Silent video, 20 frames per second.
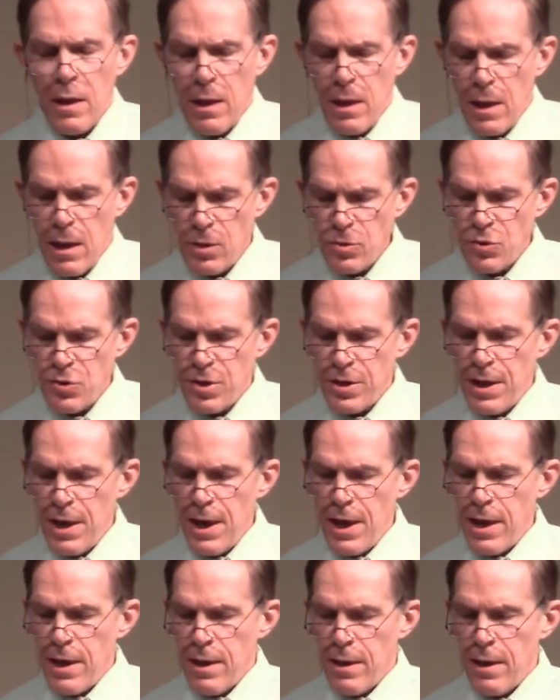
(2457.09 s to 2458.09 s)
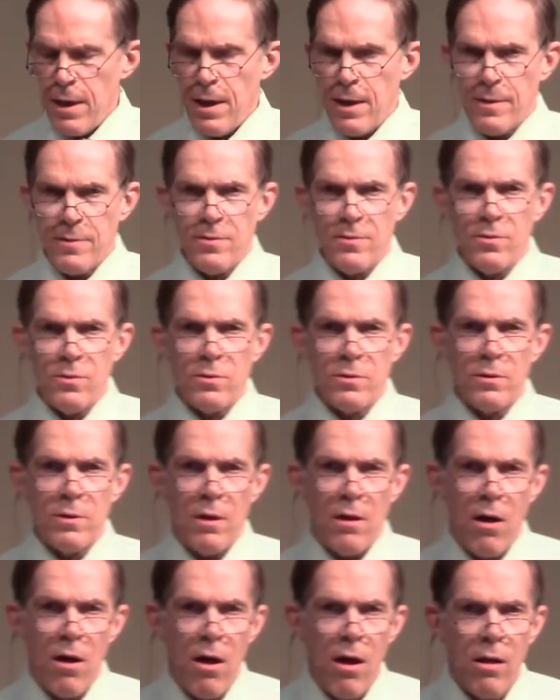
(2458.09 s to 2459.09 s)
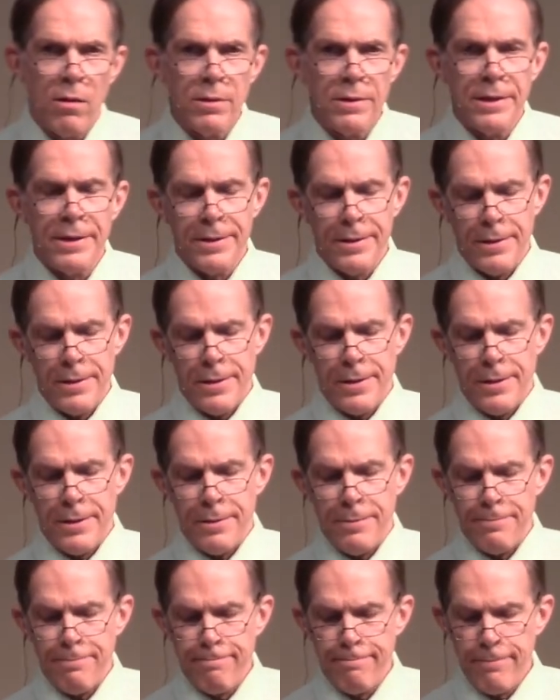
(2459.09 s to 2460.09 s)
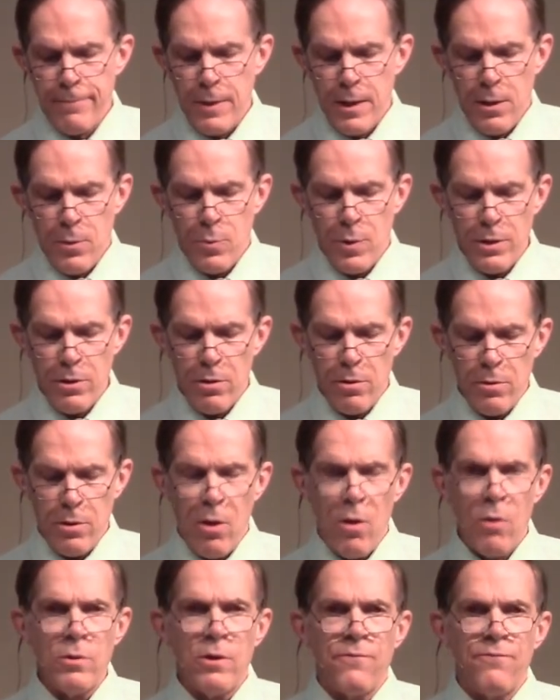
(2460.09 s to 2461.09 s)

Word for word: El Shaddai as your all in all. When you're alone